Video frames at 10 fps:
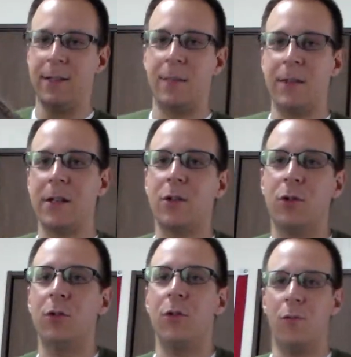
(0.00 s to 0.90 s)
Something
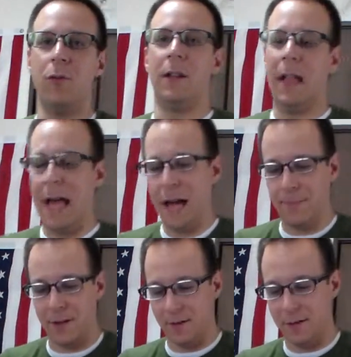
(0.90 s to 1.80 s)
cool will
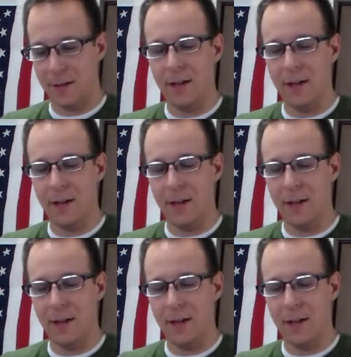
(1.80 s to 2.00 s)
happen.